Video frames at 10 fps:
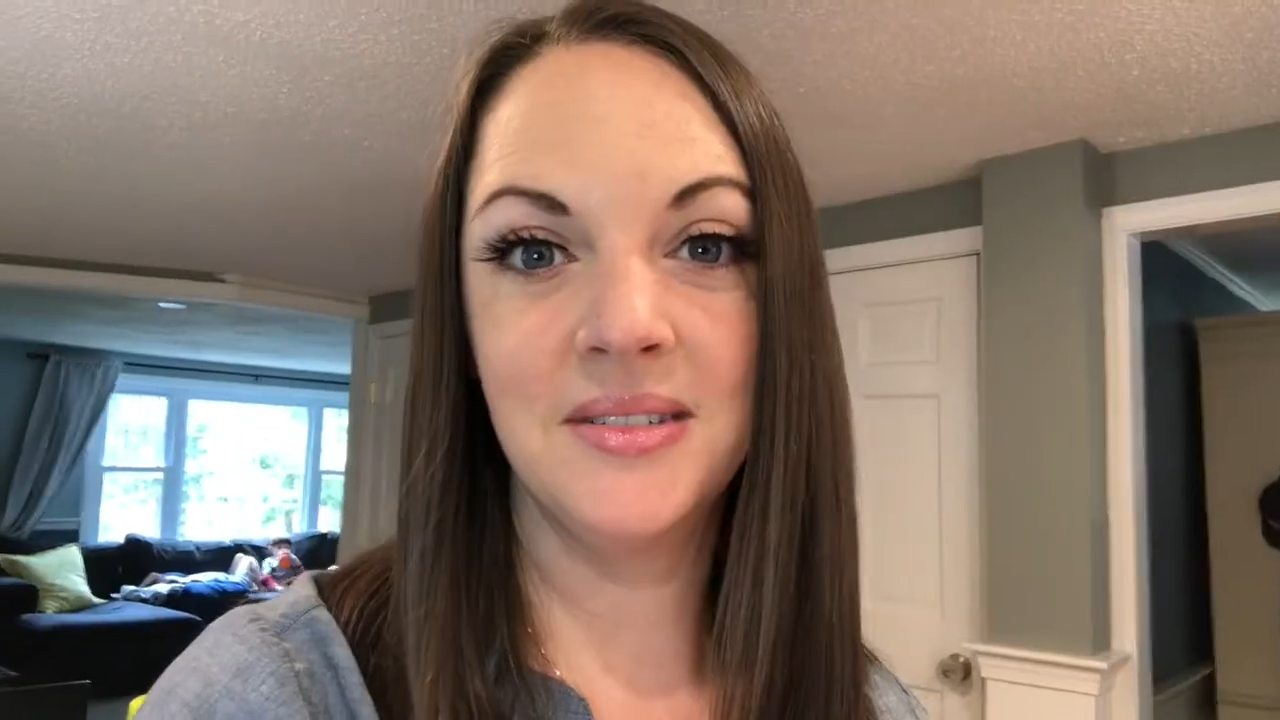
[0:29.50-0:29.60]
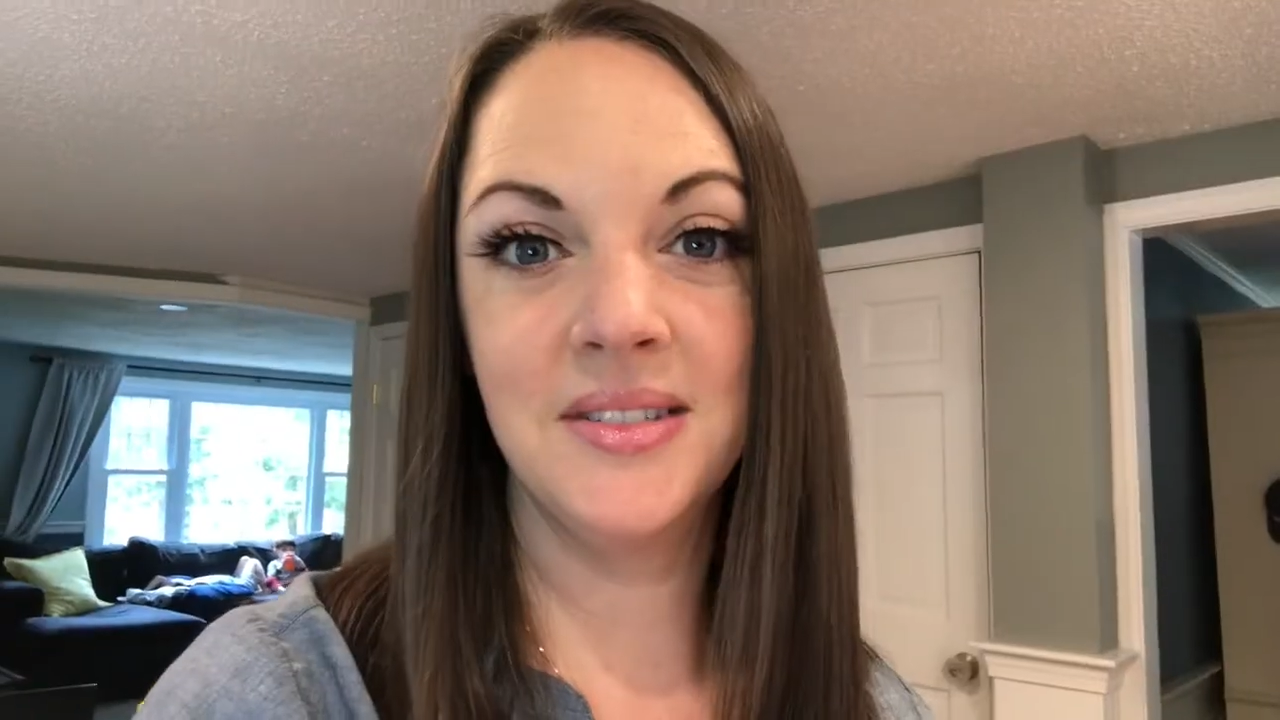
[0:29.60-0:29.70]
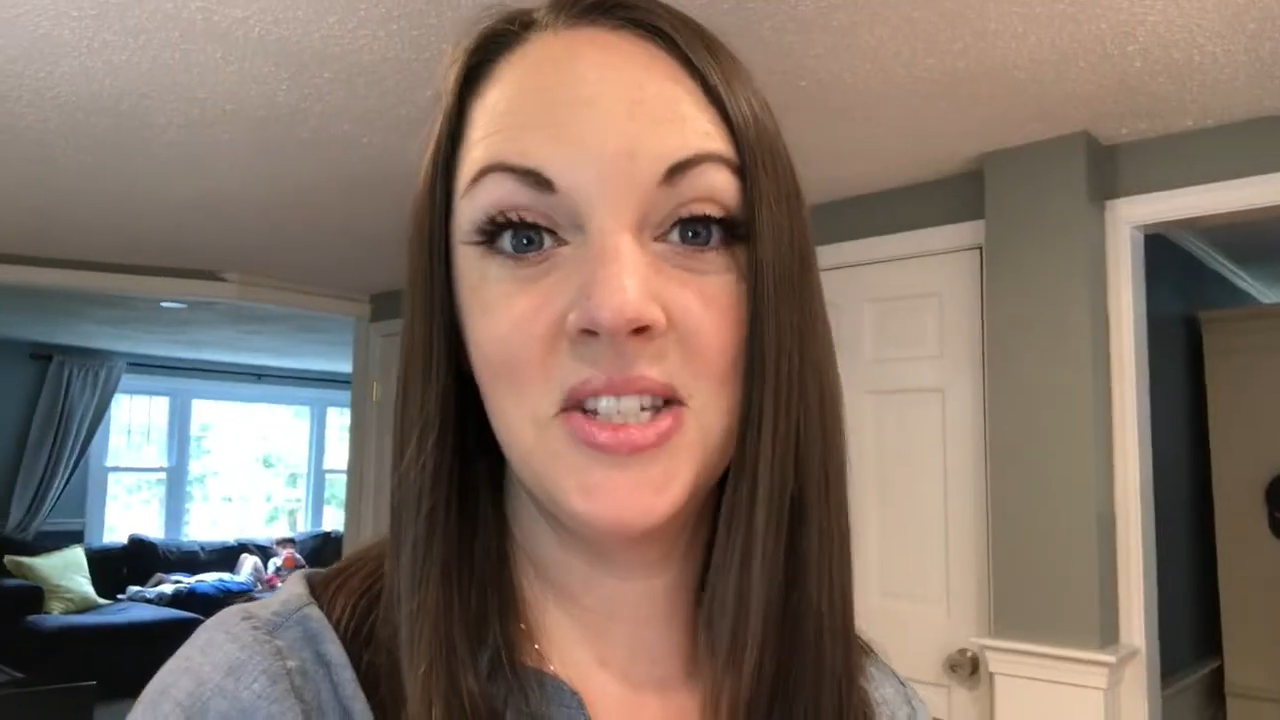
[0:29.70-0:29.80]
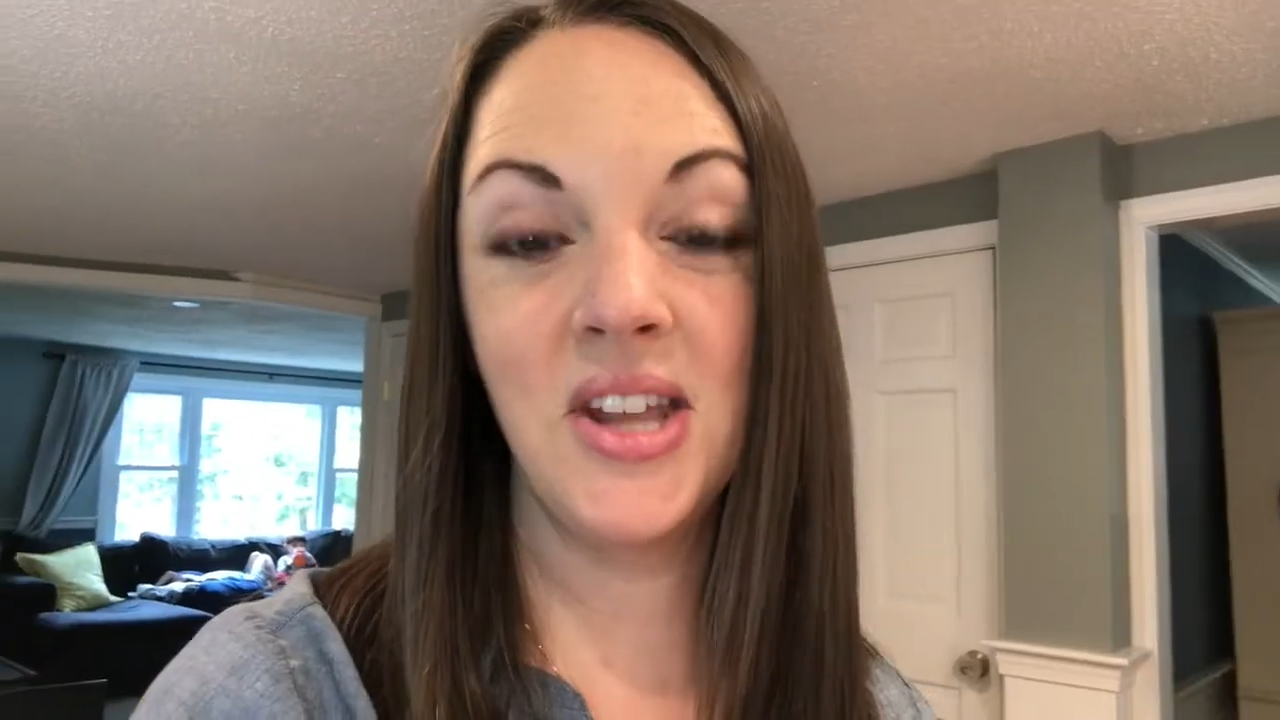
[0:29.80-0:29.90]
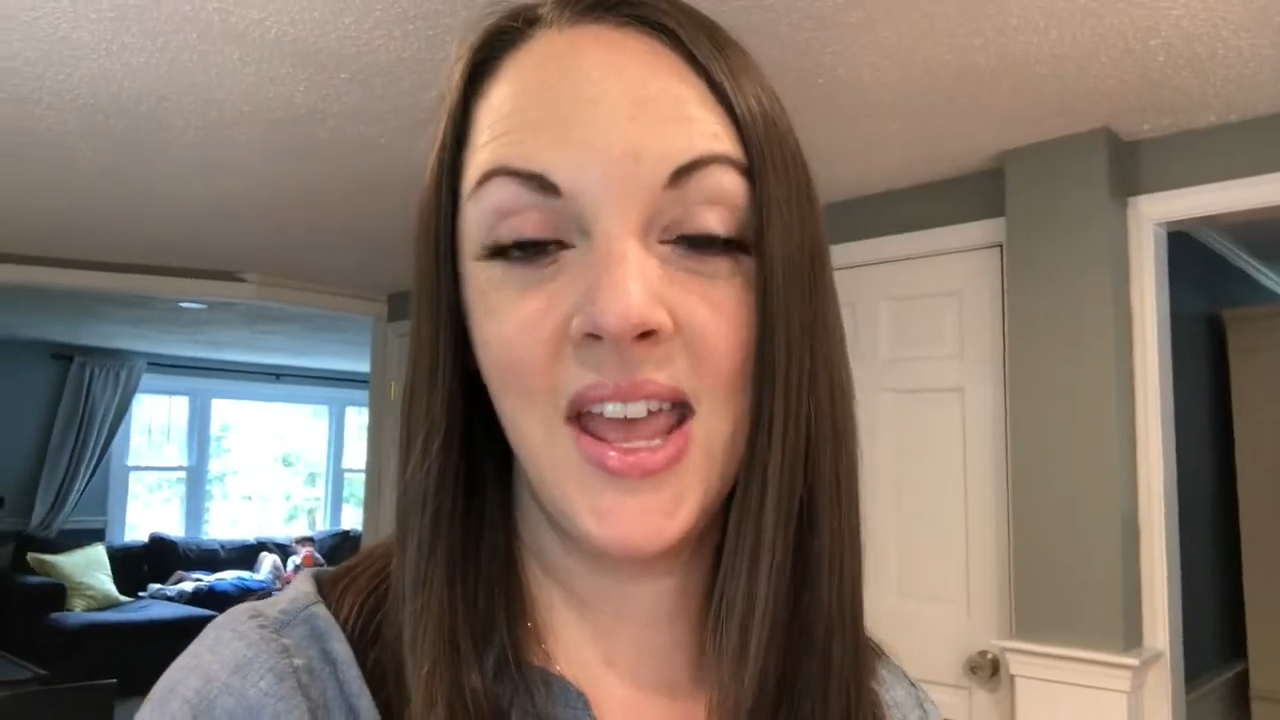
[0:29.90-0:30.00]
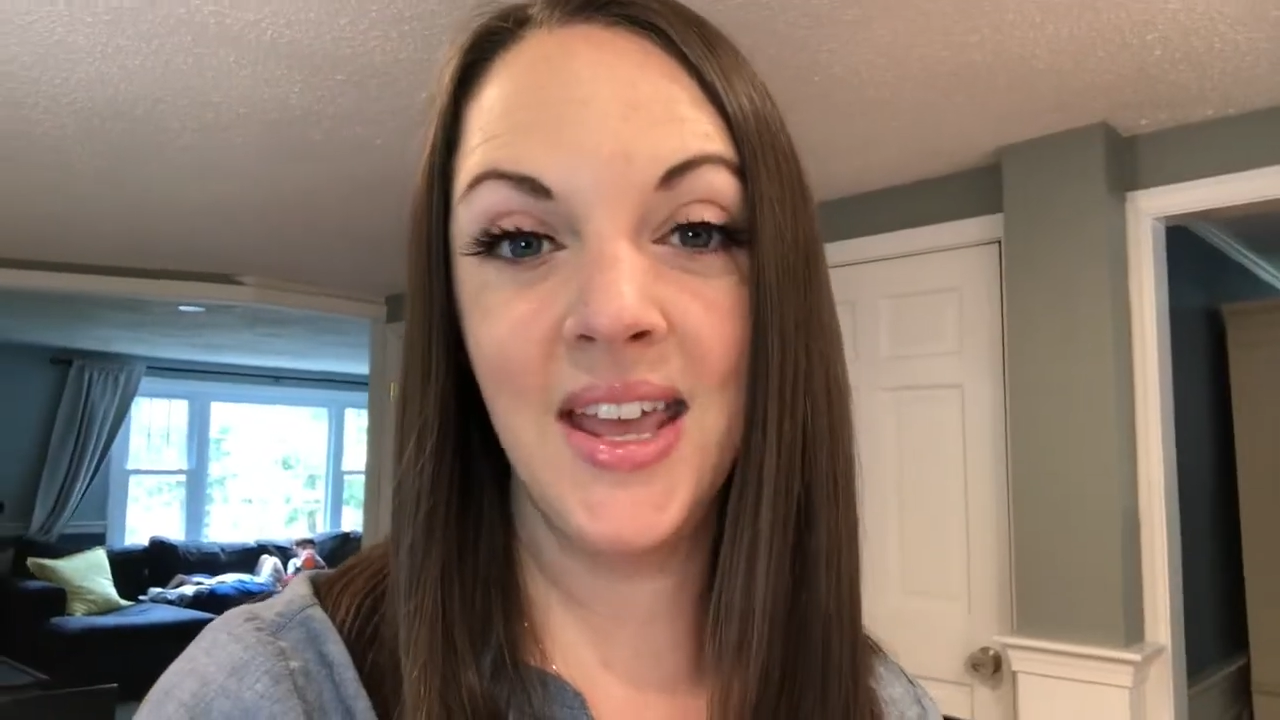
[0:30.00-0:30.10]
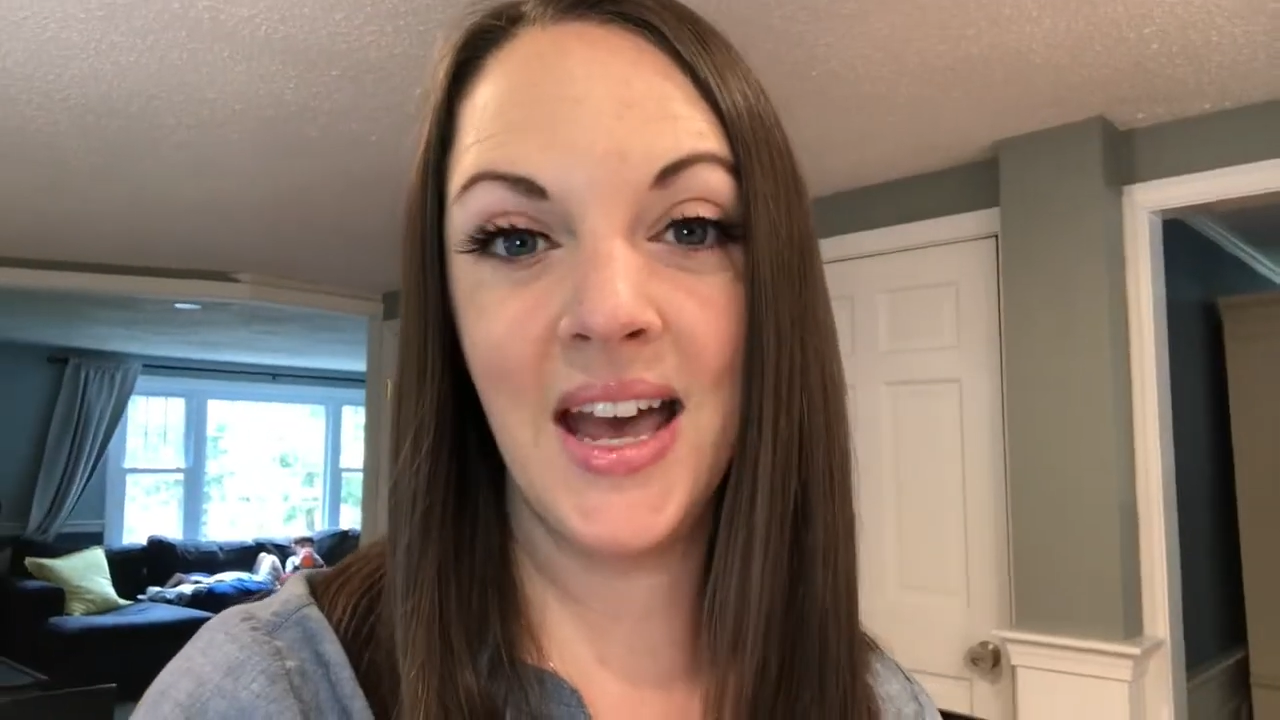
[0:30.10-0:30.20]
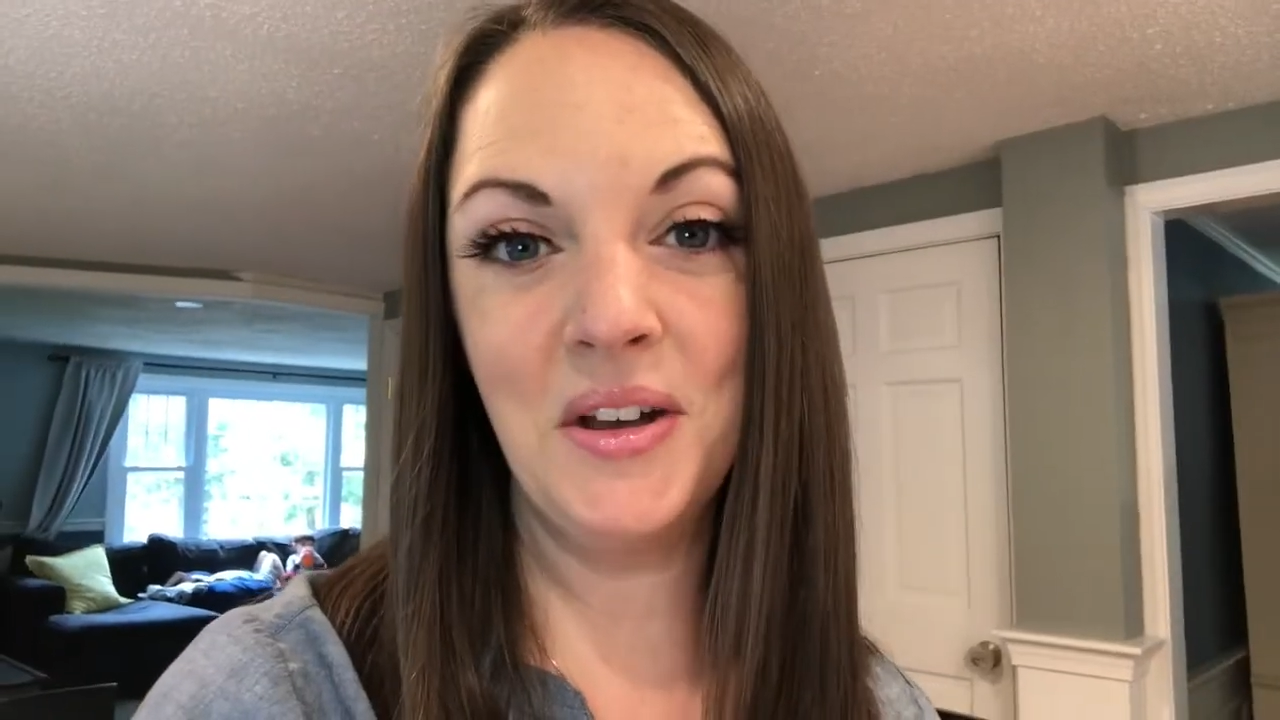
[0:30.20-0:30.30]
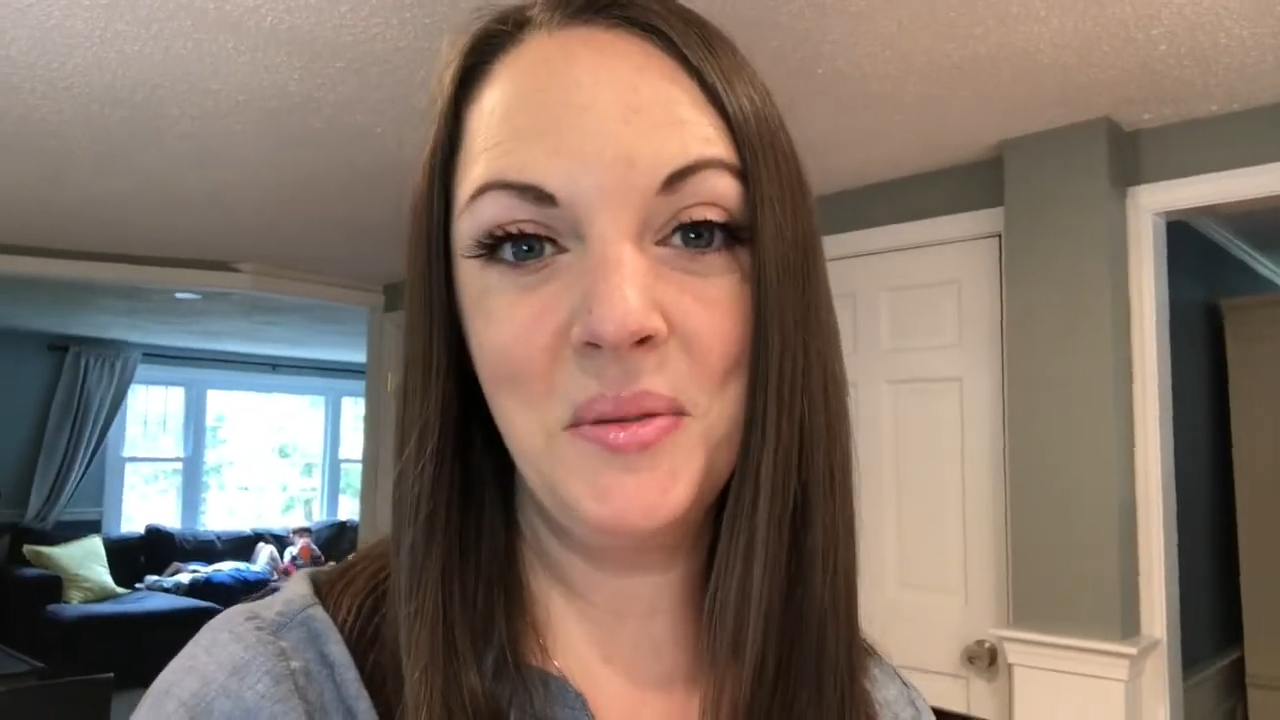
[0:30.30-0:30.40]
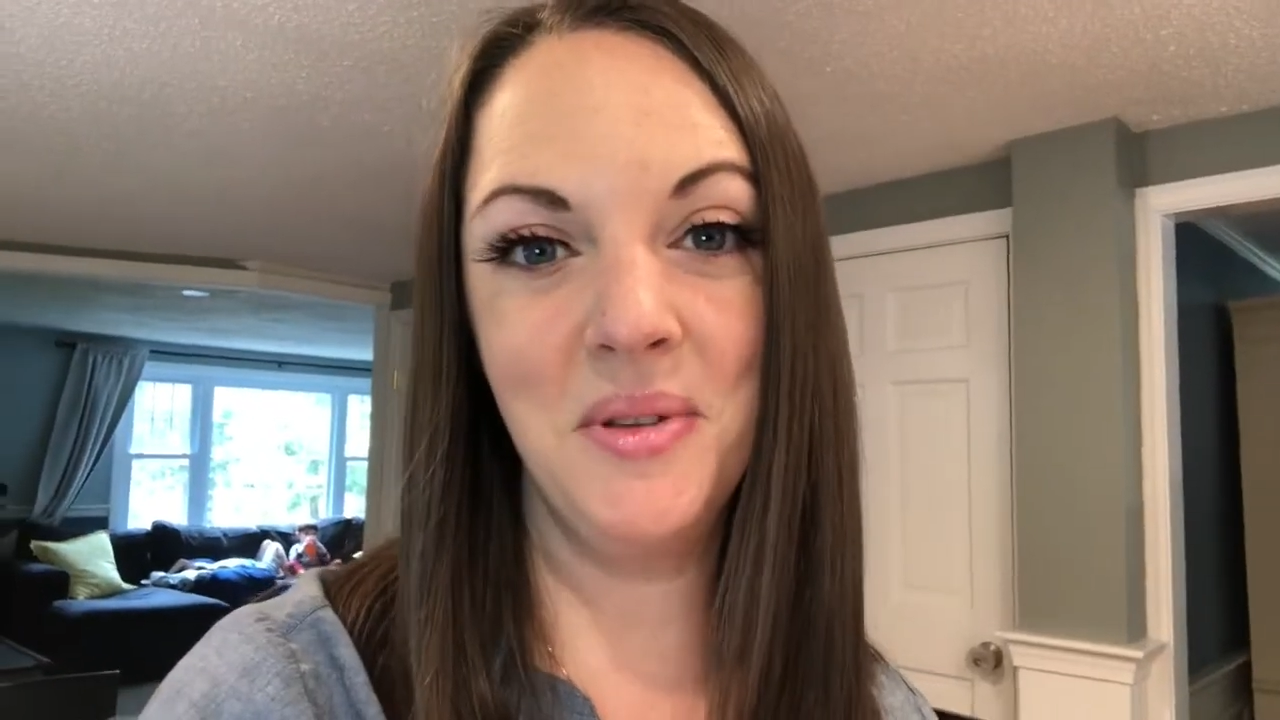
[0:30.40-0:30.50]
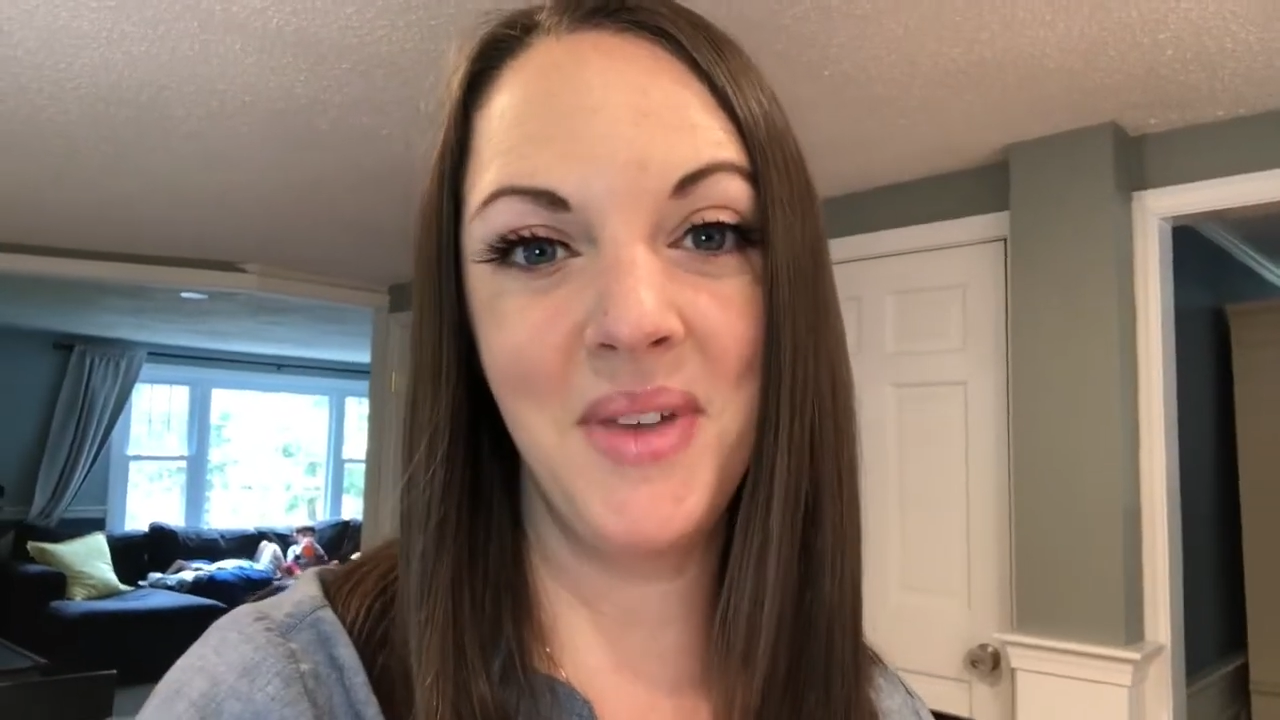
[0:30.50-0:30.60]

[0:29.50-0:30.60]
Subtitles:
Today I will be